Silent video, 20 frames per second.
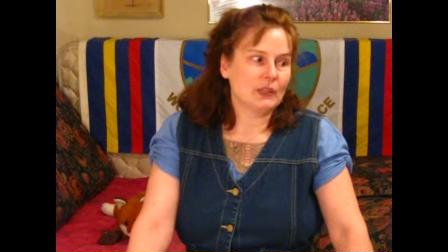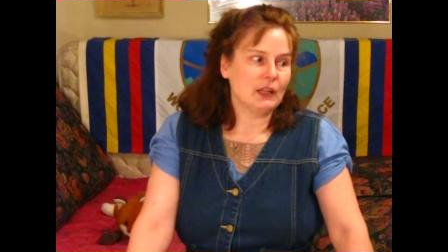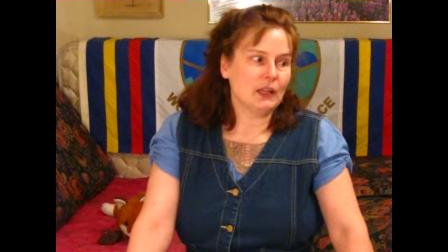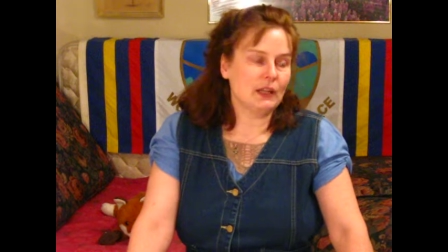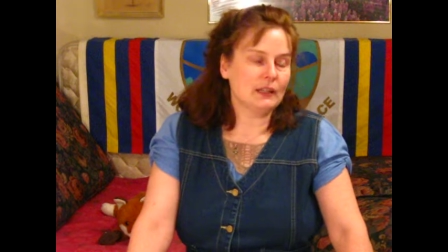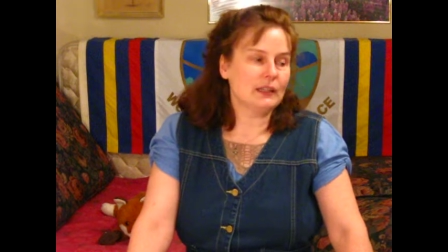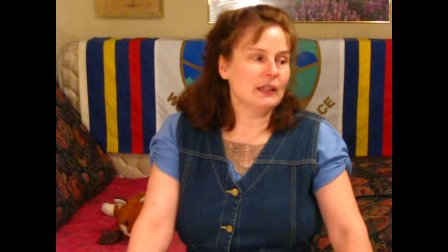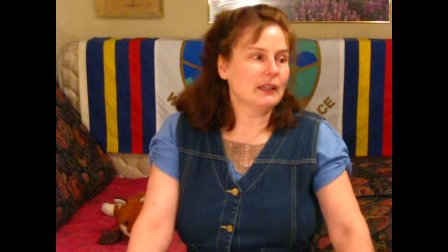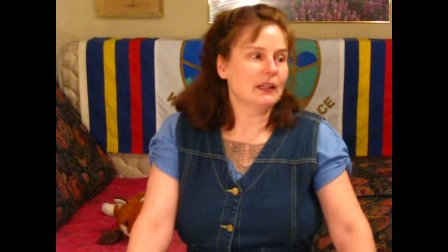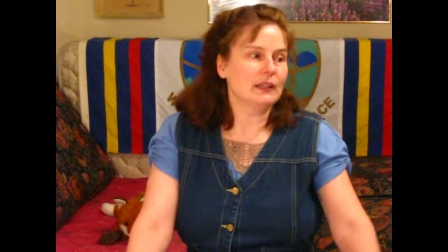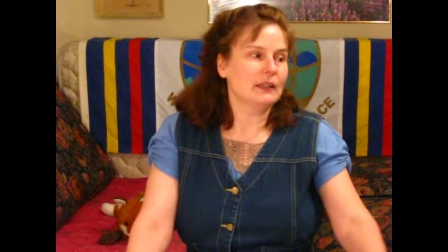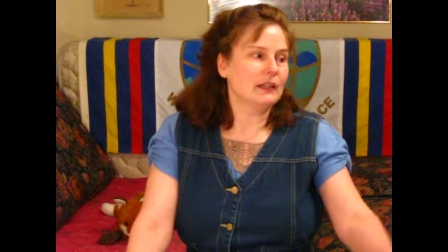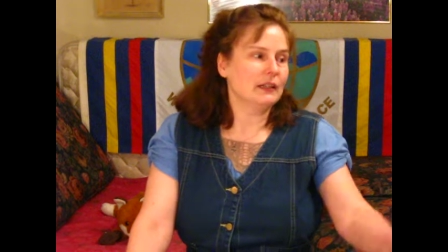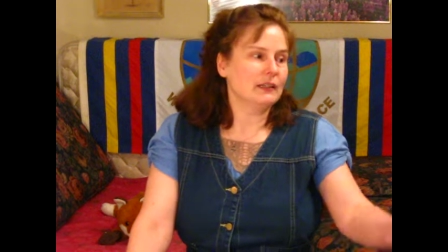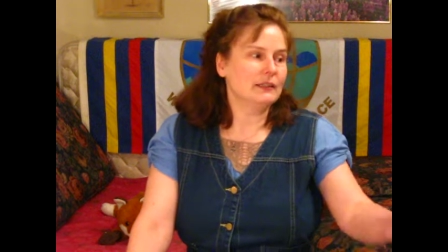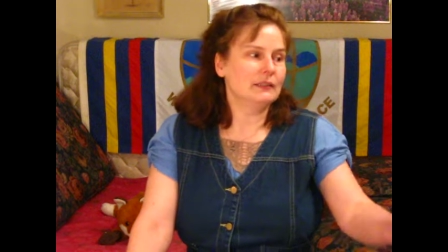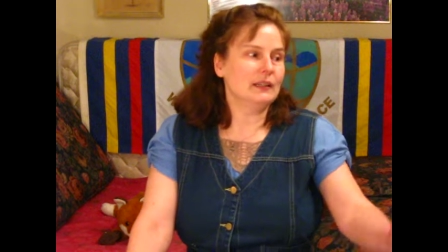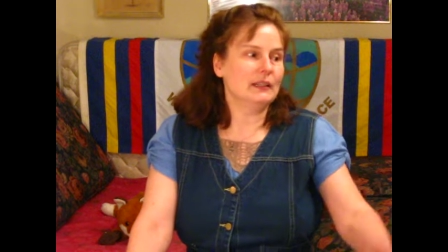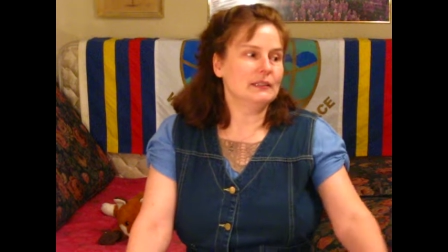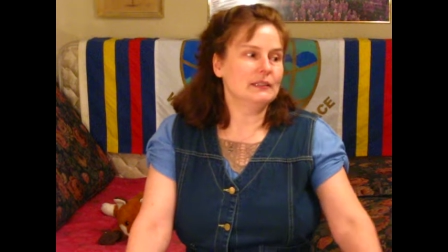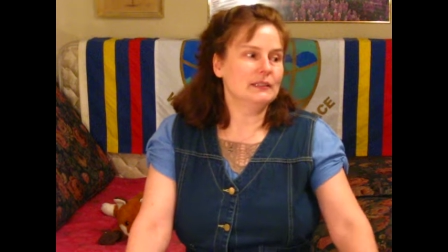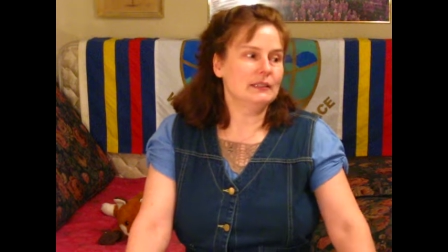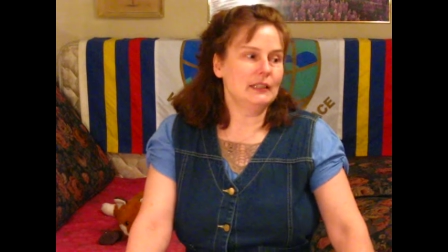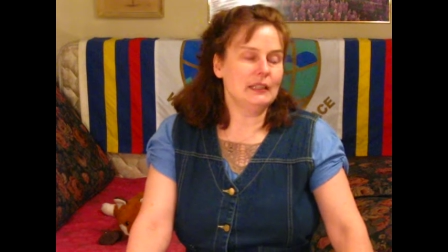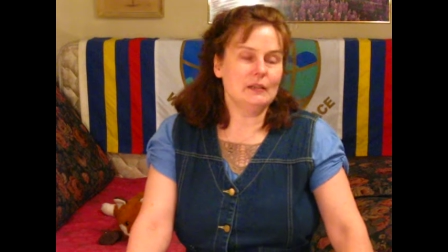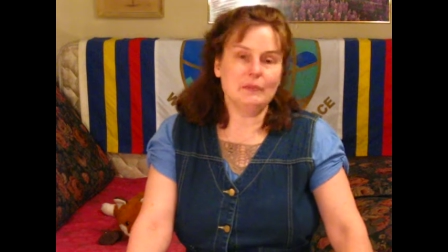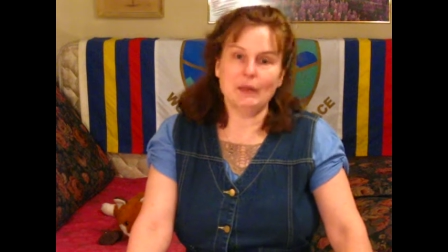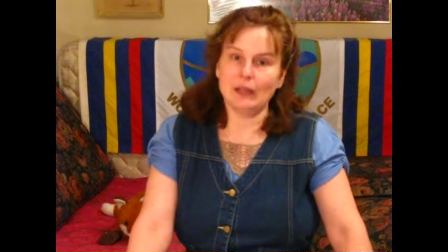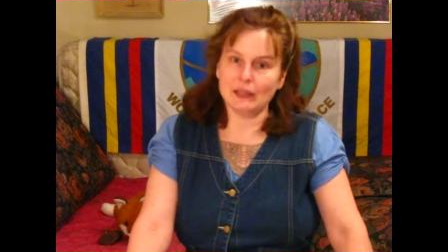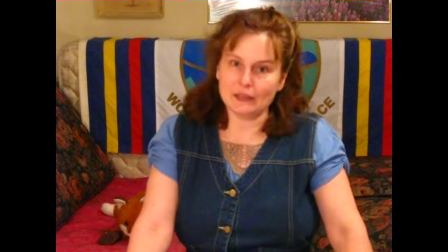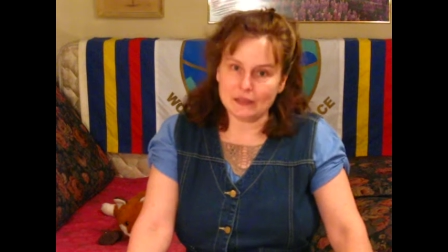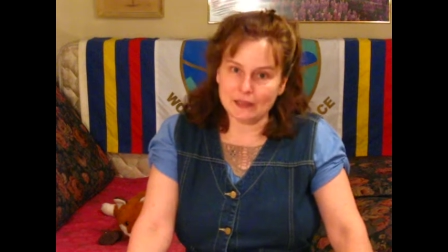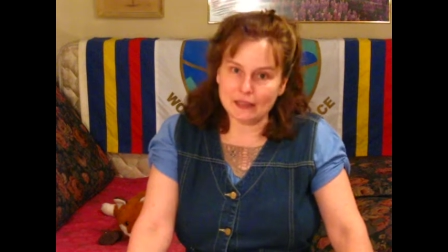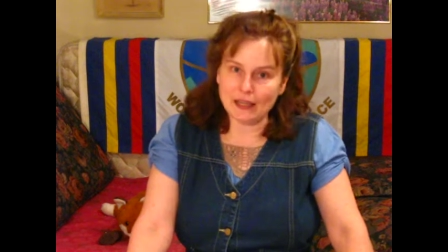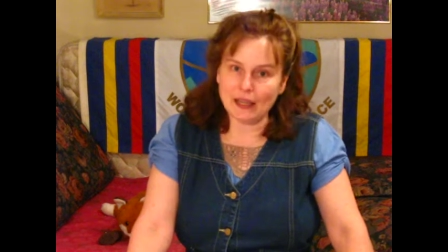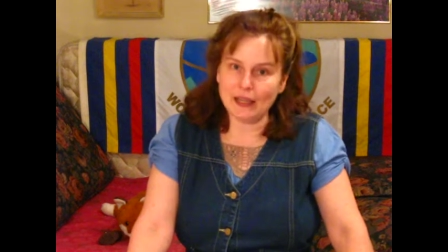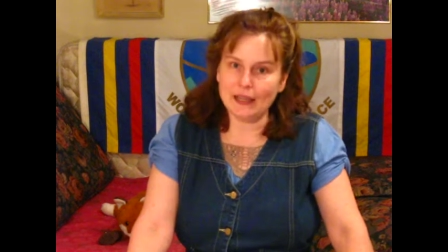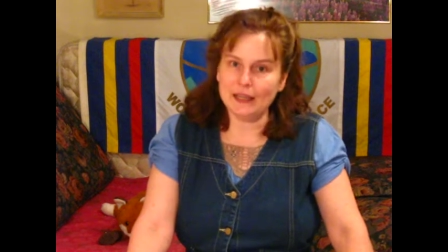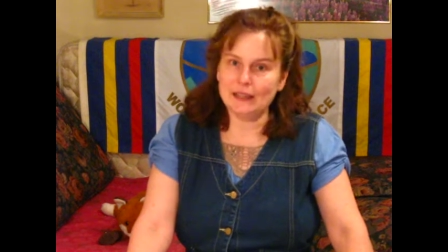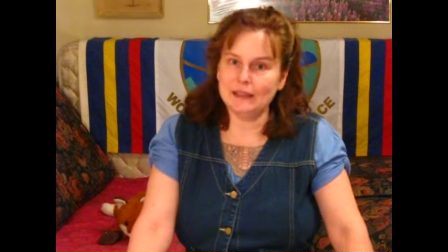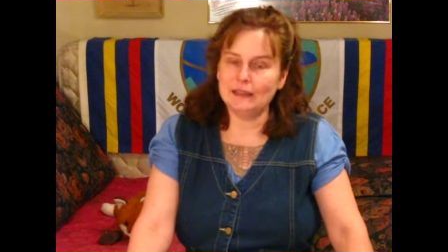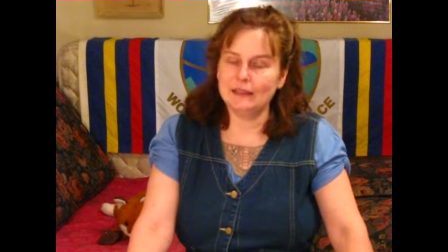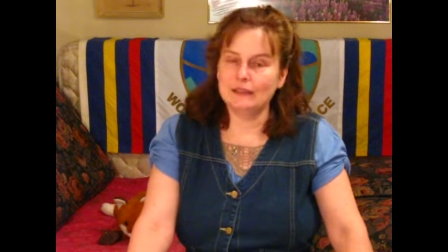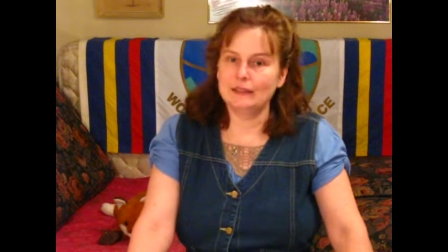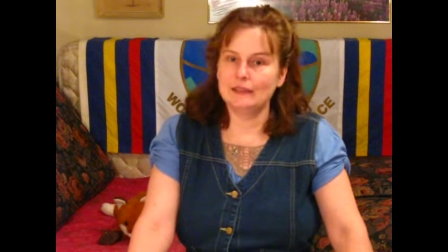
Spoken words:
Again, I got a nice email today.